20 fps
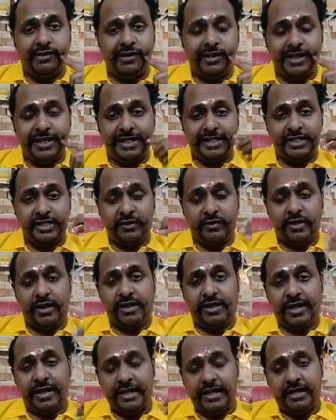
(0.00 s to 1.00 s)
is you are
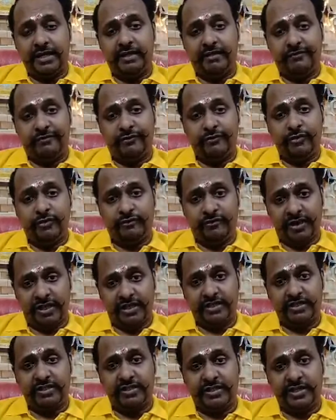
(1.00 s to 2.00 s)
getting a
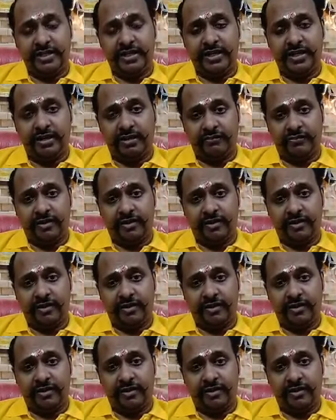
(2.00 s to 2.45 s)
full-fledged degree of